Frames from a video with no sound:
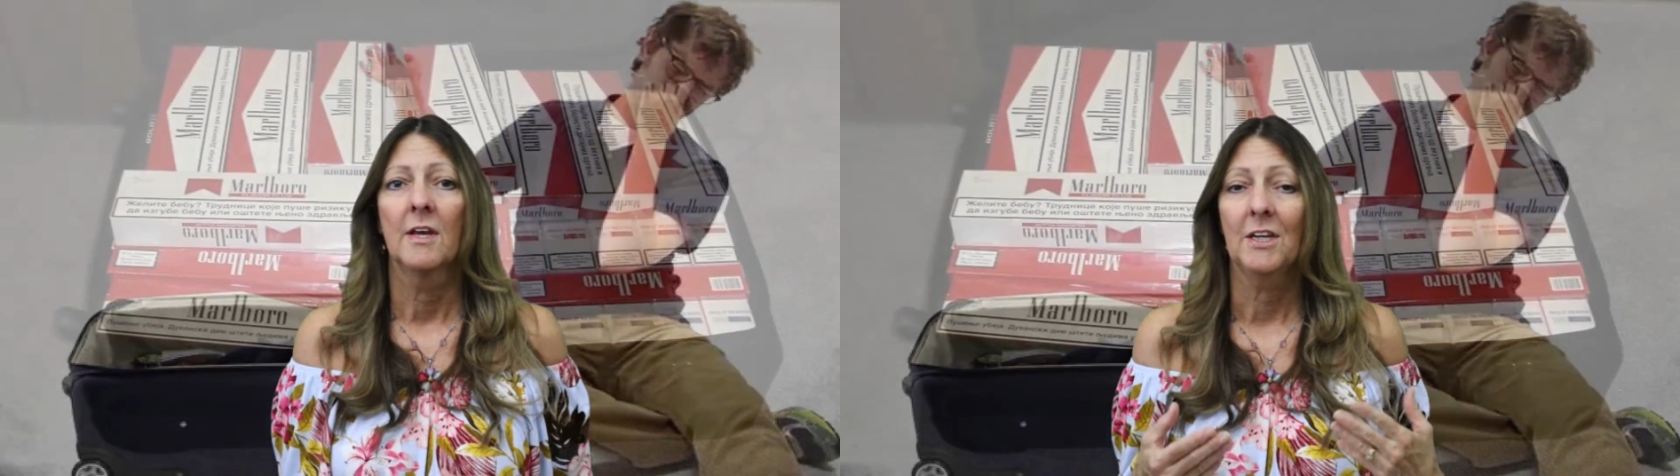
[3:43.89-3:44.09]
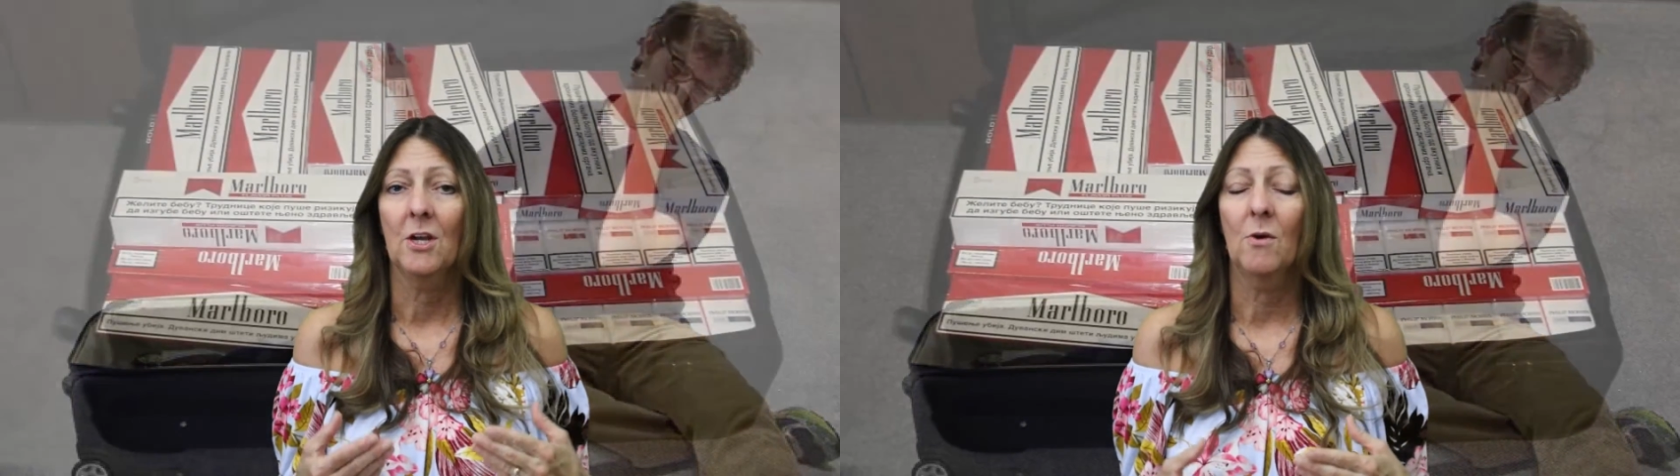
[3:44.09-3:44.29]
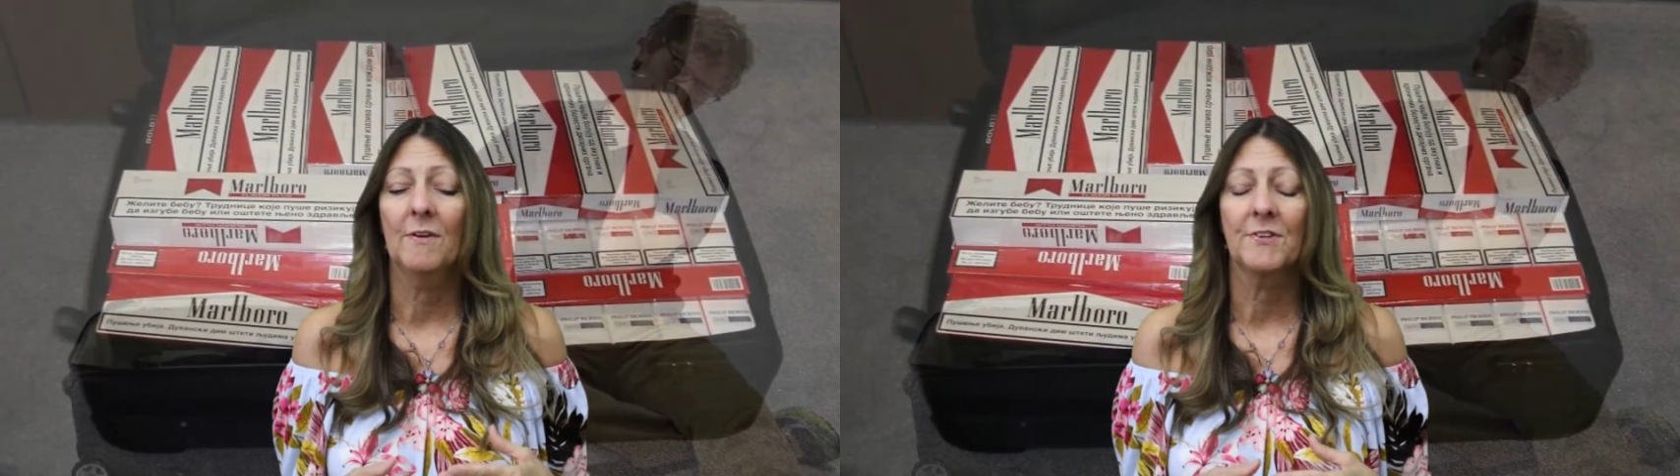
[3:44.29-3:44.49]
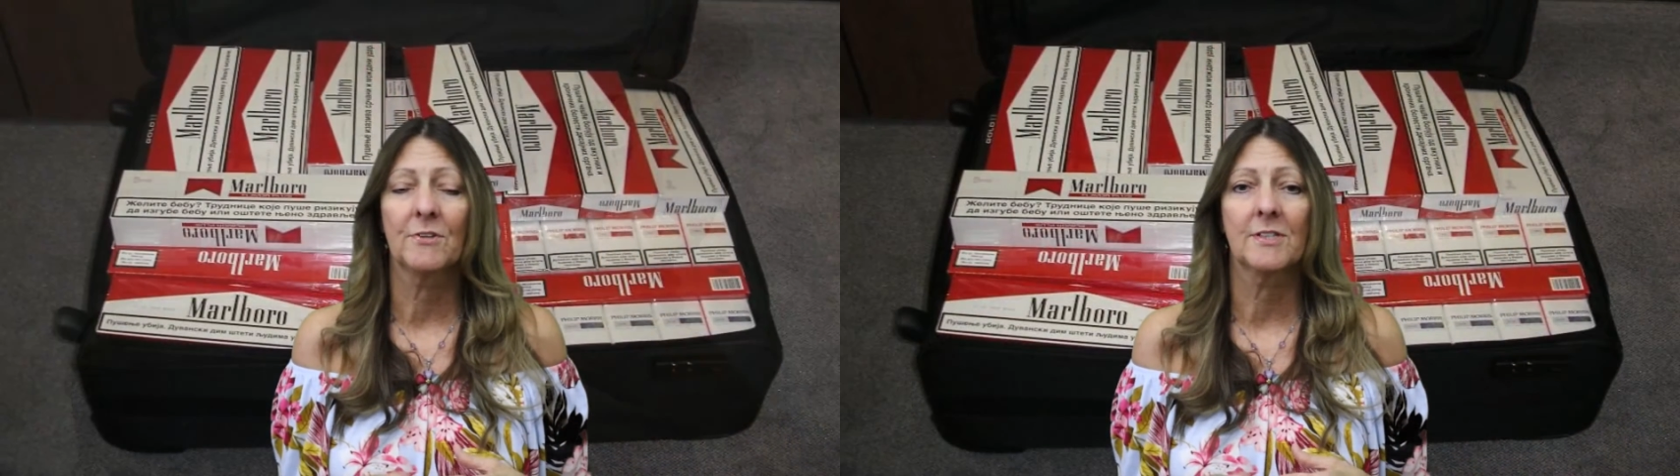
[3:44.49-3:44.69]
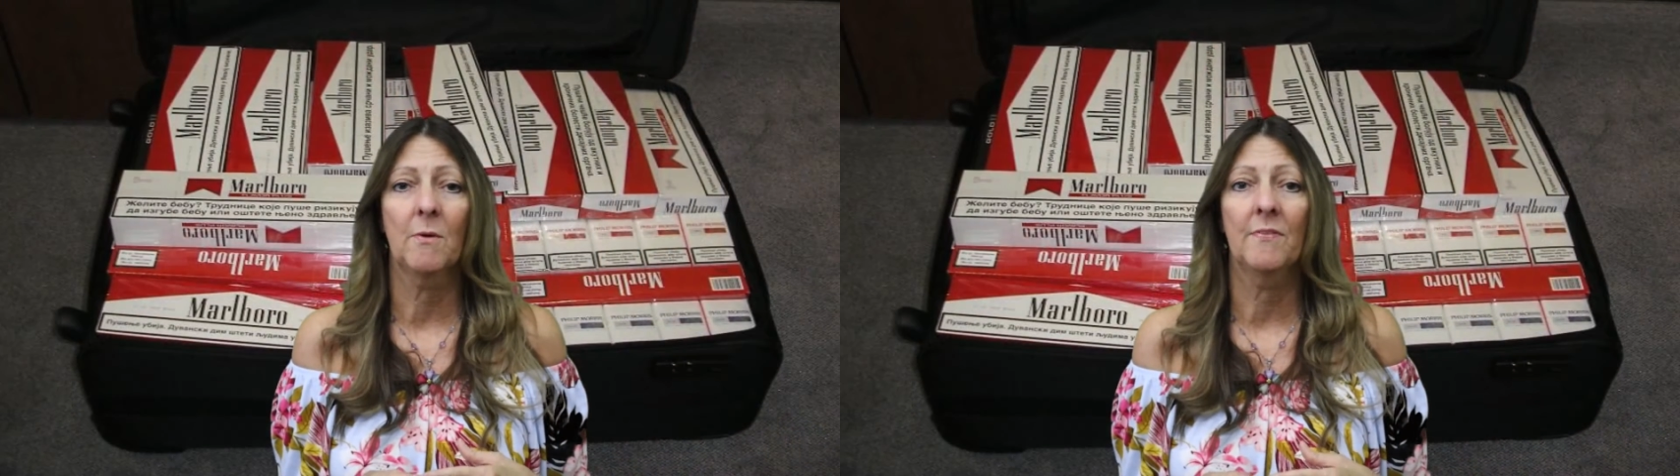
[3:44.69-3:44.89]
If
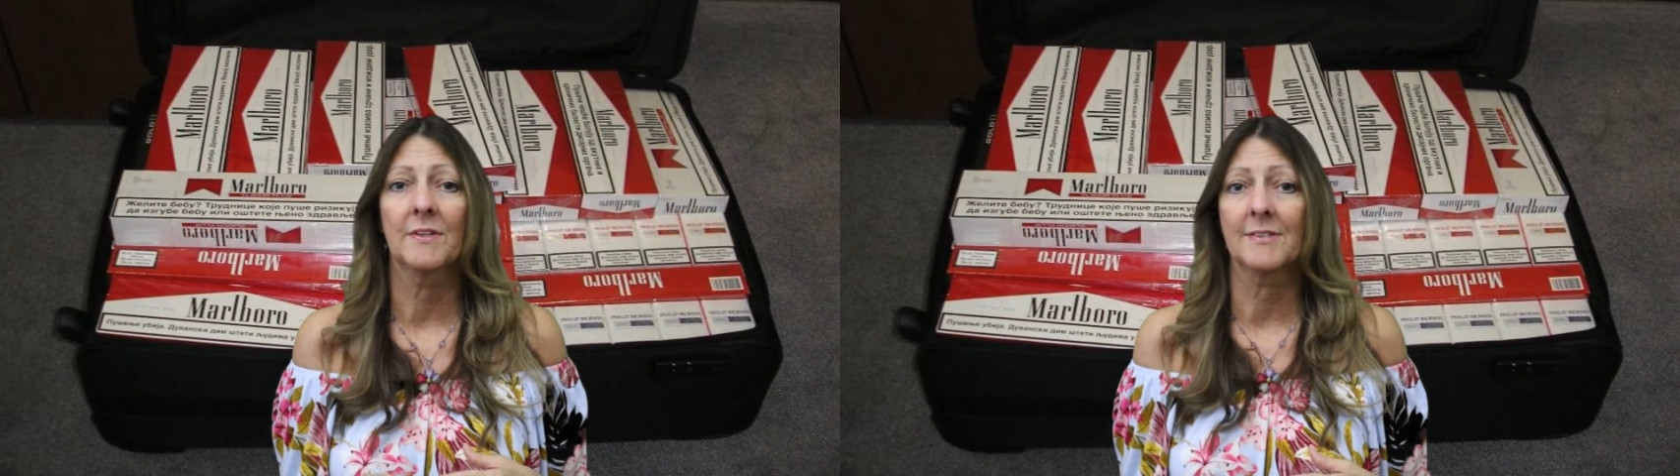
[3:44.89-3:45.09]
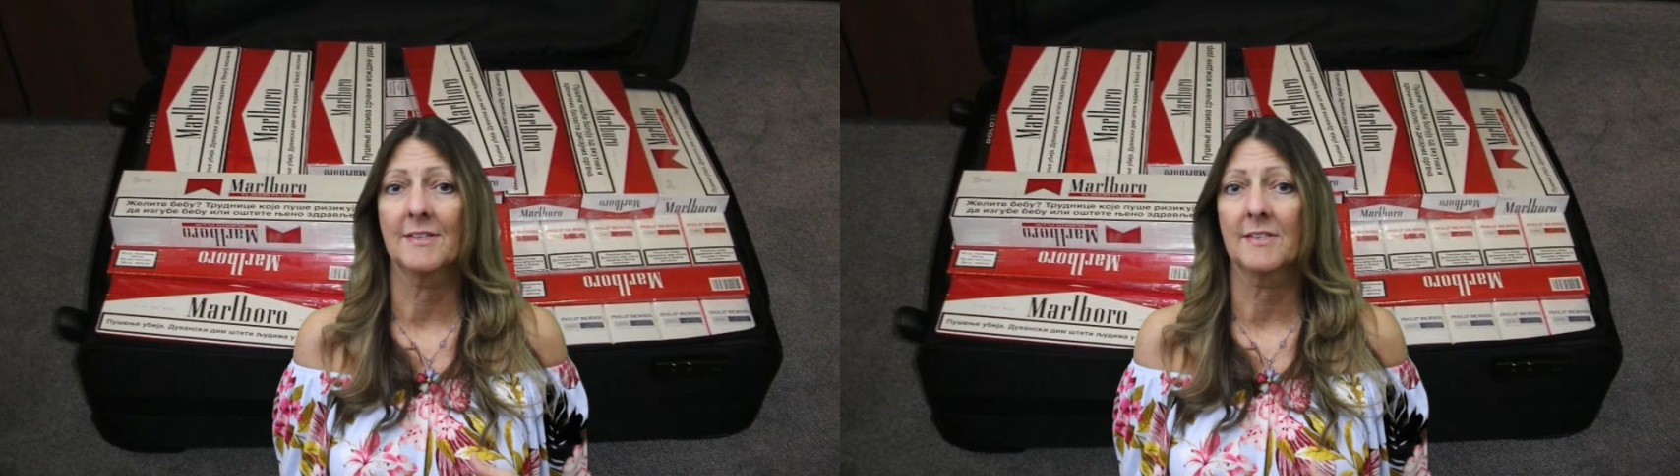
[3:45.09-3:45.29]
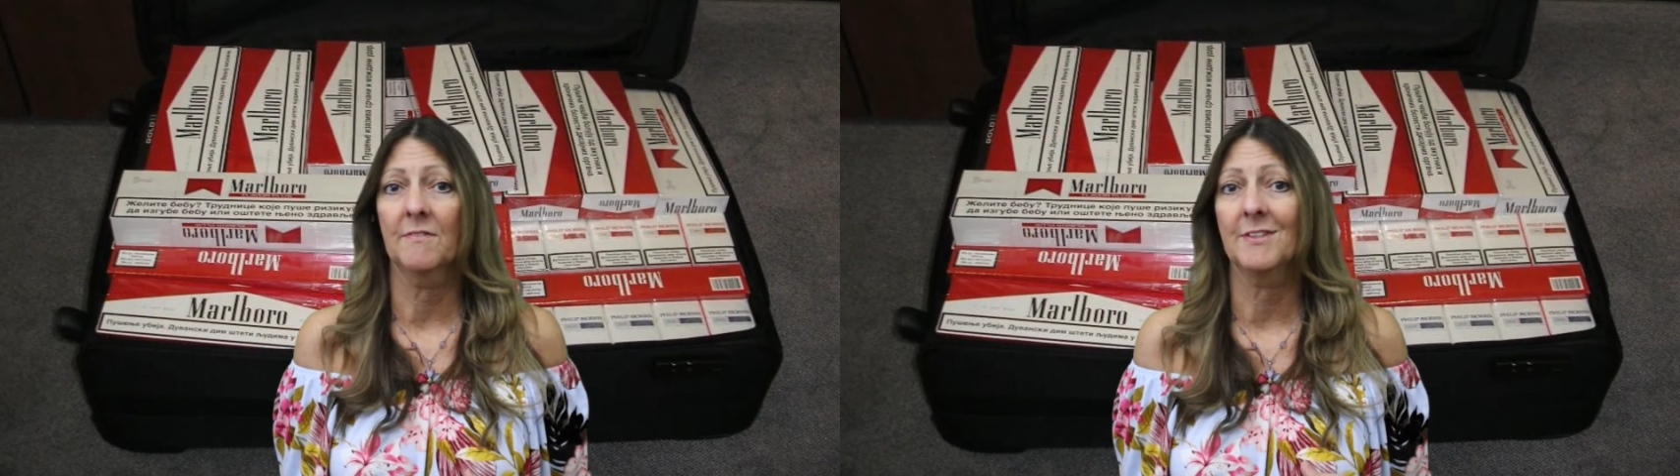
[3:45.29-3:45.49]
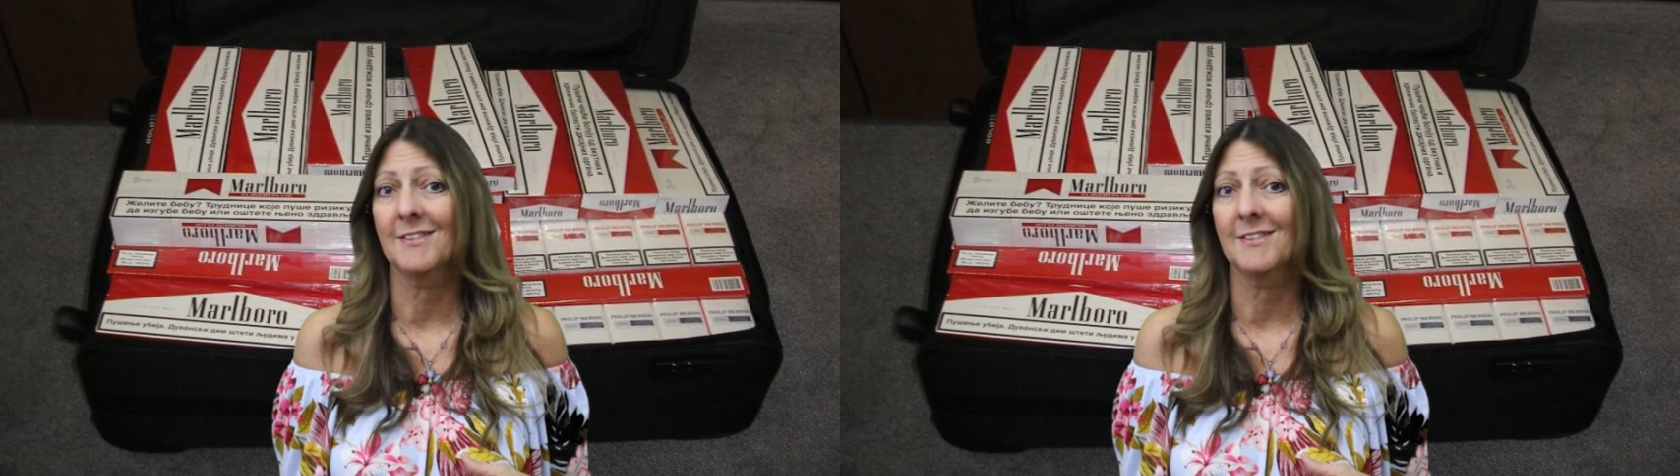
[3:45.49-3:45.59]
there's someone that's sensitive to